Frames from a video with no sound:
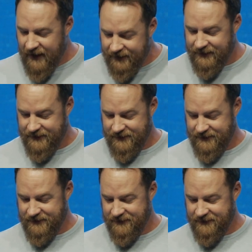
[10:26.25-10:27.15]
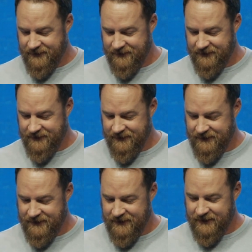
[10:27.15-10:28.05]
God does.
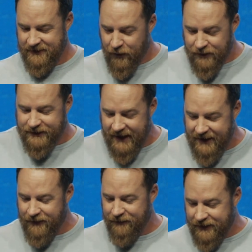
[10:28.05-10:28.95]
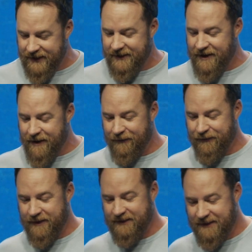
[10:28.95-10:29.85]
Your standard of good
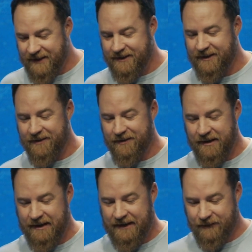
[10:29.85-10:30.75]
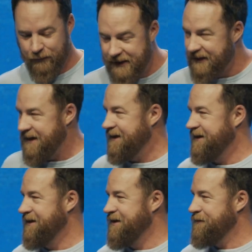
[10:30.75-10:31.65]
enough doesn't really
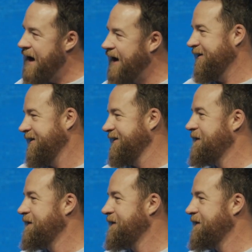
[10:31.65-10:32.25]
matter.